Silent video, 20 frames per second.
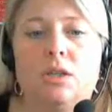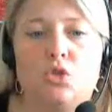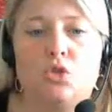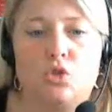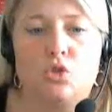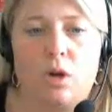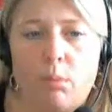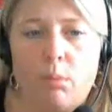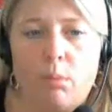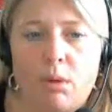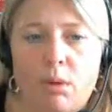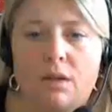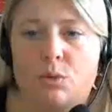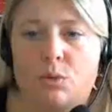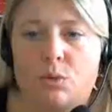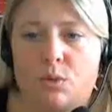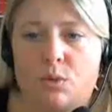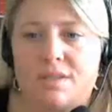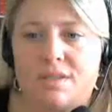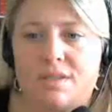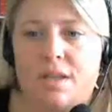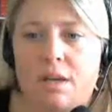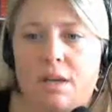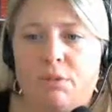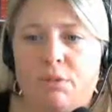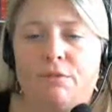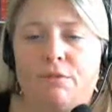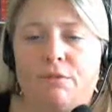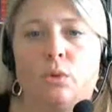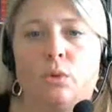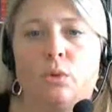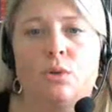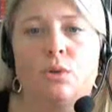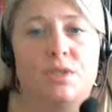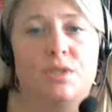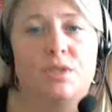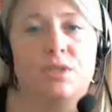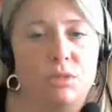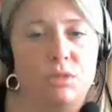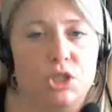Dropbox or assignment folder
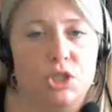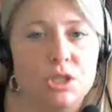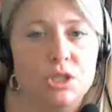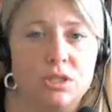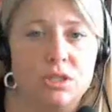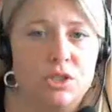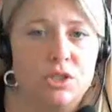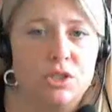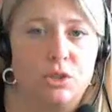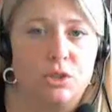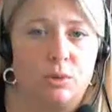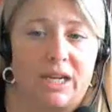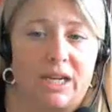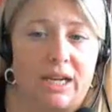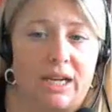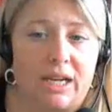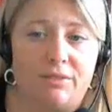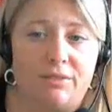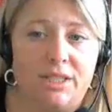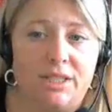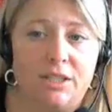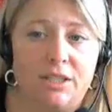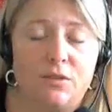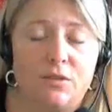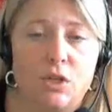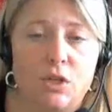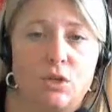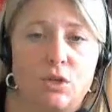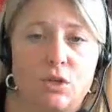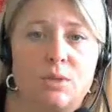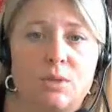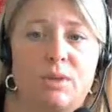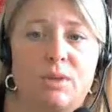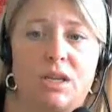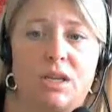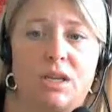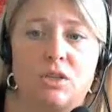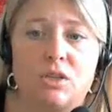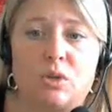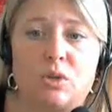submissions. You don't have any of those
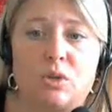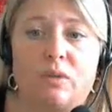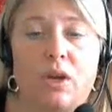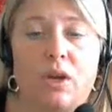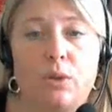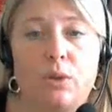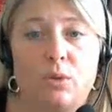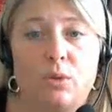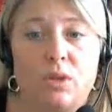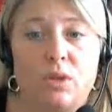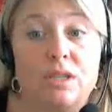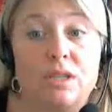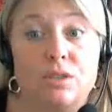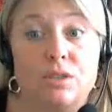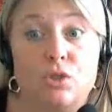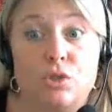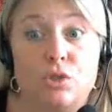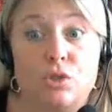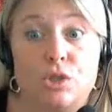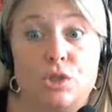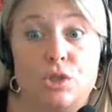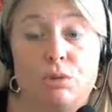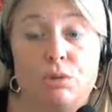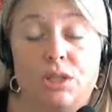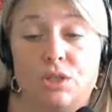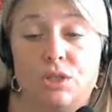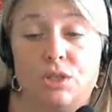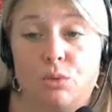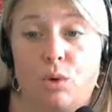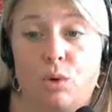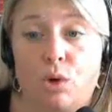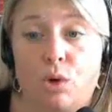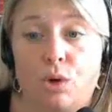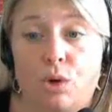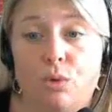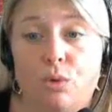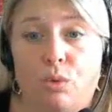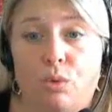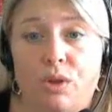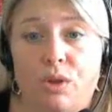because you have other things that you're doing to work
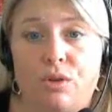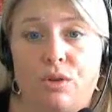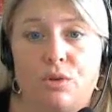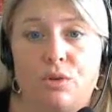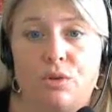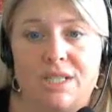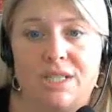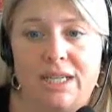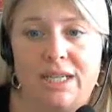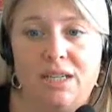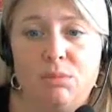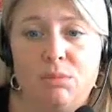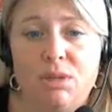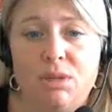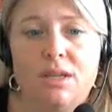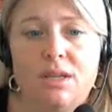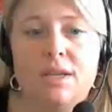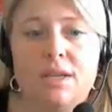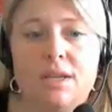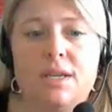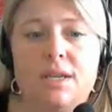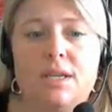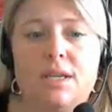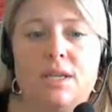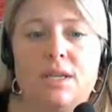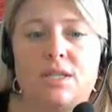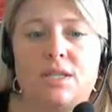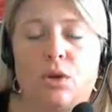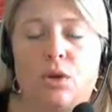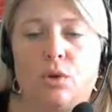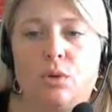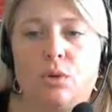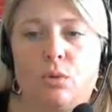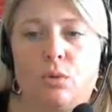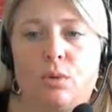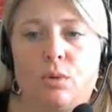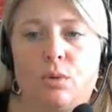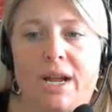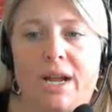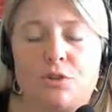with your team. So you
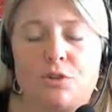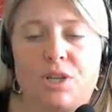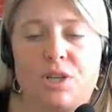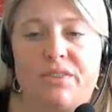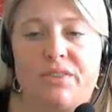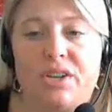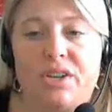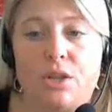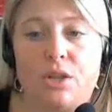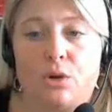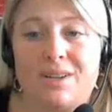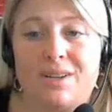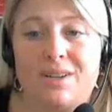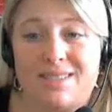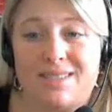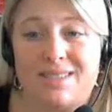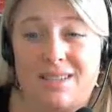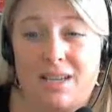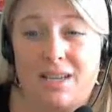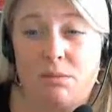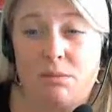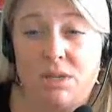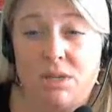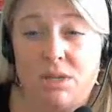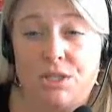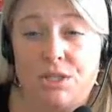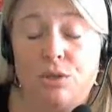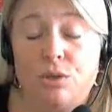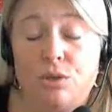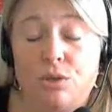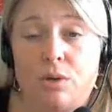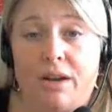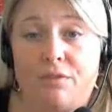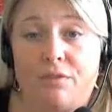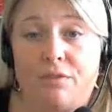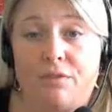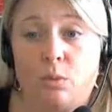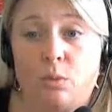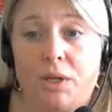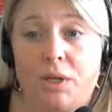don't actually have another assignment due
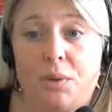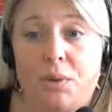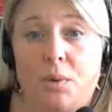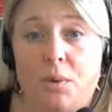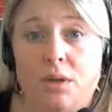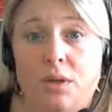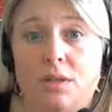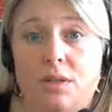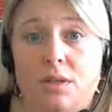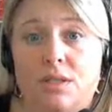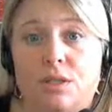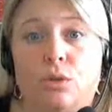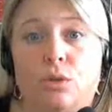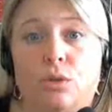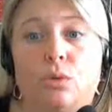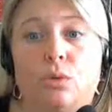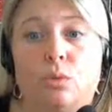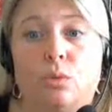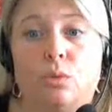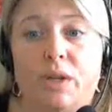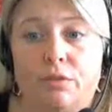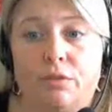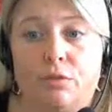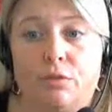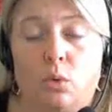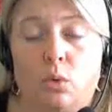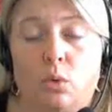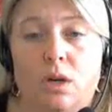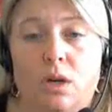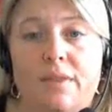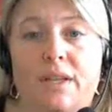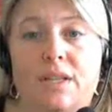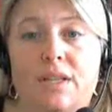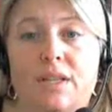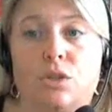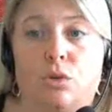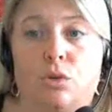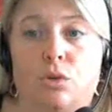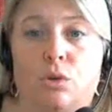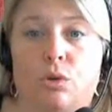after week 1 until week 4, and that's
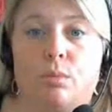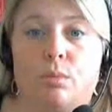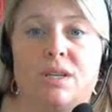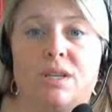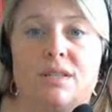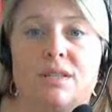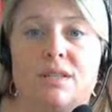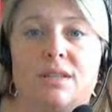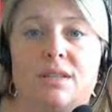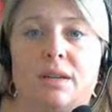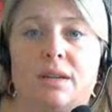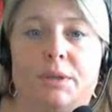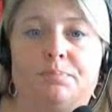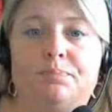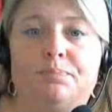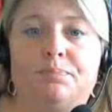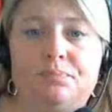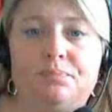a group assignment.